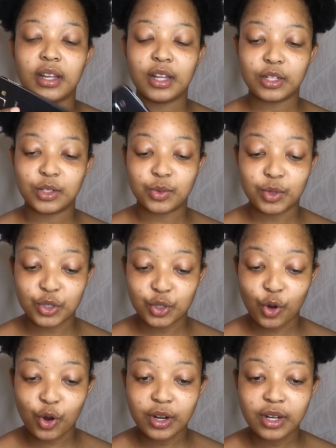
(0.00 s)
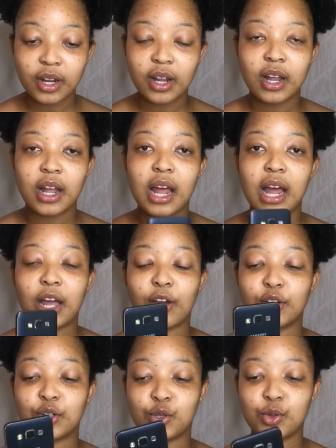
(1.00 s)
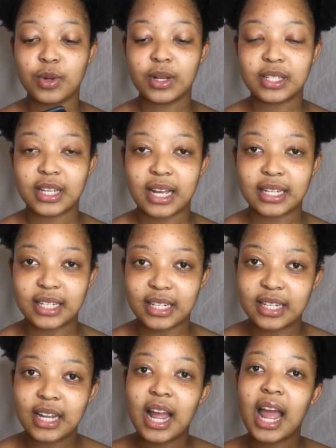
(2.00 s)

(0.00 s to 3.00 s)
It switched on. I got too excited